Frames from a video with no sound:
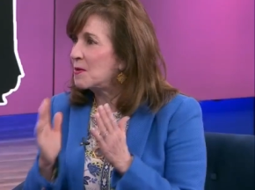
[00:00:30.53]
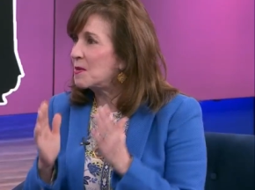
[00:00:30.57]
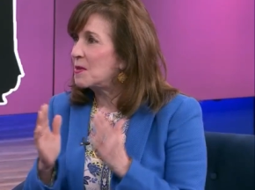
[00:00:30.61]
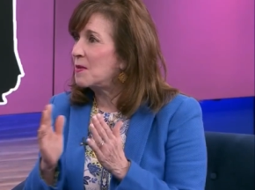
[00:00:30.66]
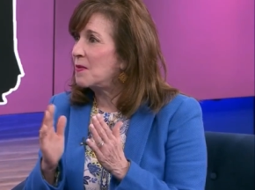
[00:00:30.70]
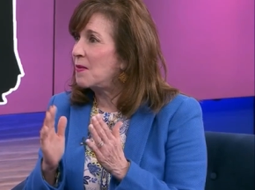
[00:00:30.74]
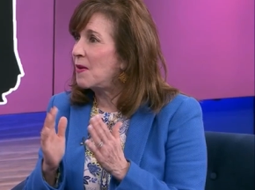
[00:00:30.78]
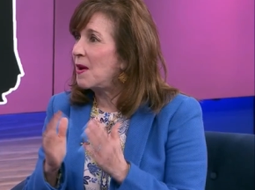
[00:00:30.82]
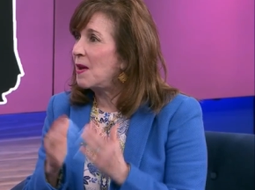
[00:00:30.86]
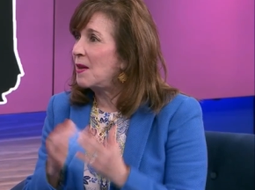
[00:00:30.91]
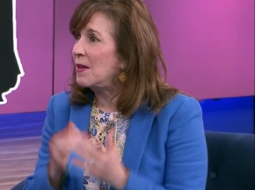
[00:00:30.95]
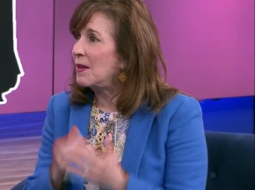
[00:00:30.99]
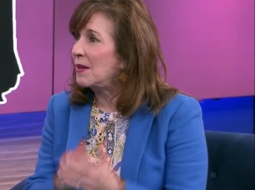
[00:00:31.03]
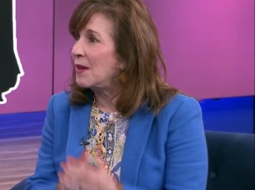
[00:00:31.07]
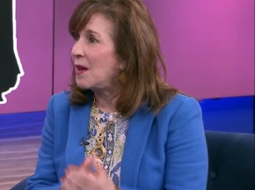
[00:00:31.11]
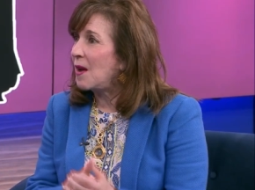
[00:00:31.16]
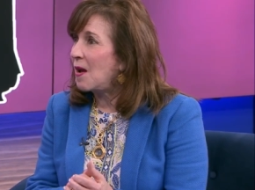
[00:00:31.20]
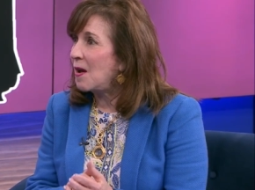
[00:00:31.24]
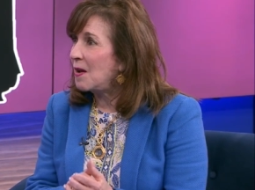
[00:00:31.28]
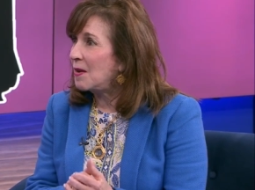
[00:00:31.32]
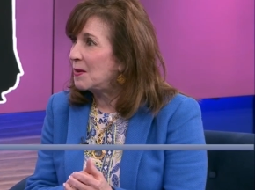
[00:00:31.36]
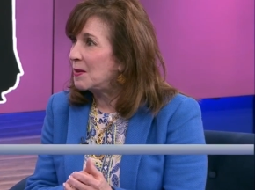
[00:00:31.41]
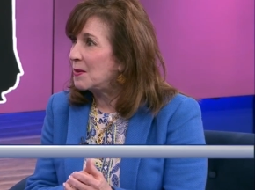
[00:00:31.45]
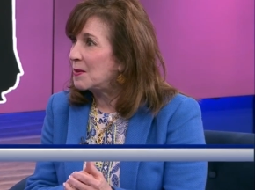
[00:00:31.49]
First of all, it
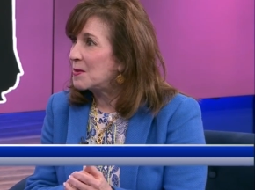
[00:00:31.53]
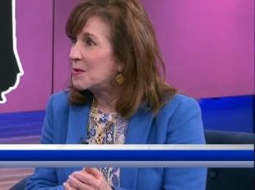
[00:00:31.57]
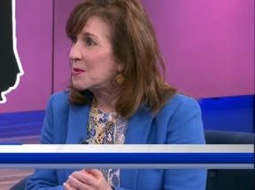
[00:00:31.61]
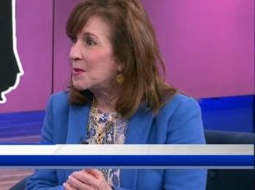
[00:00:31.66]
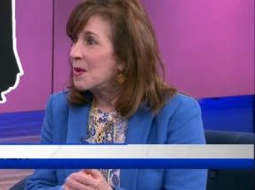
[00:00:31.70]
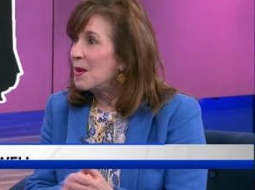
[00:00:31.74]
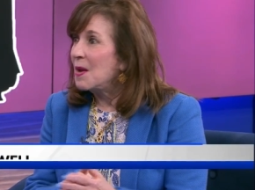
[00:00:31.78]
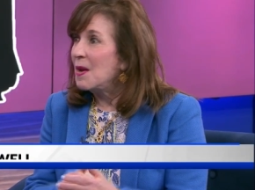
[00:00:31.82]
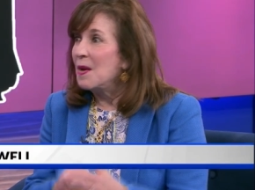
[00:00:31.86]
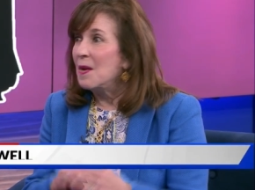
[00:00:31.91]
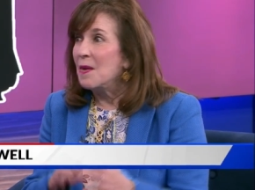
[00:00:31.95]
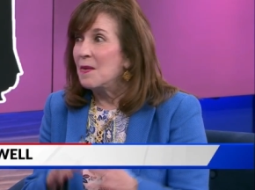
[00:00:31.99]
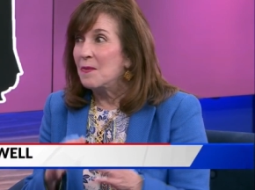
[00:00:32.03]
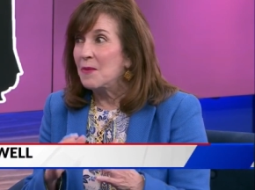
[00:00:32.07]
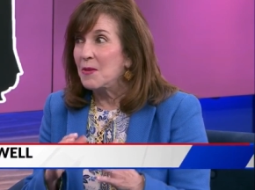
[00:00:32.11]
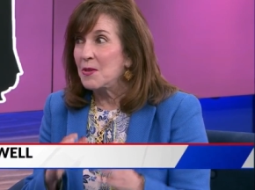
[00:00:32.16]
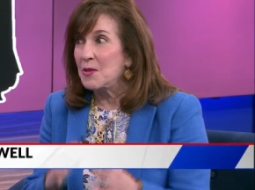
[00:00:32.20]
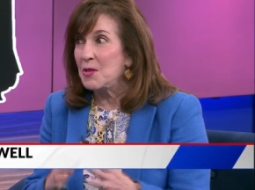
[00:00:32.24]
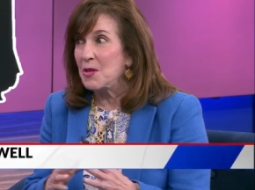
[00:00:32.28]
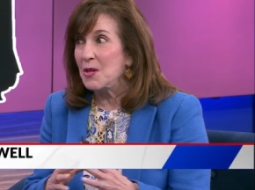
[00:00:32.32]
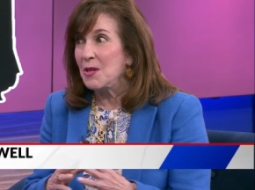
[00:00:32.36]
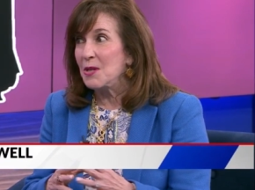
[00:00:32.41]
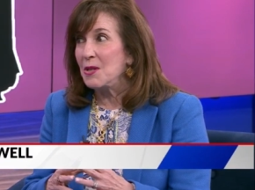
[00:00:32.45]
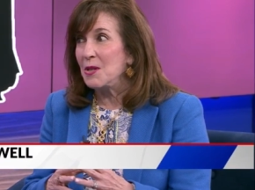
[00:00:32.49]
honors
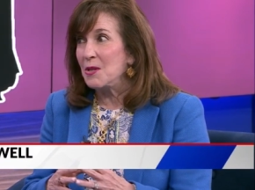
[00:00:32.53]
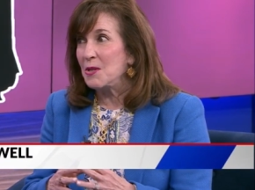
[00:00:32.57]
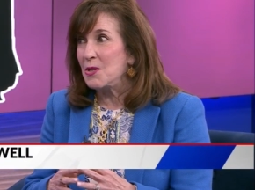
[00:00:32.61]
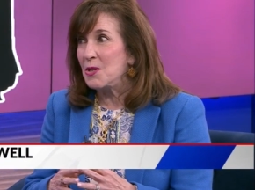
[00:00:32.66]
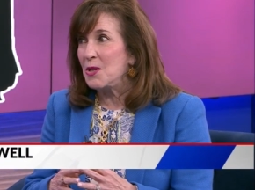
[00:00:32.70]
Virginia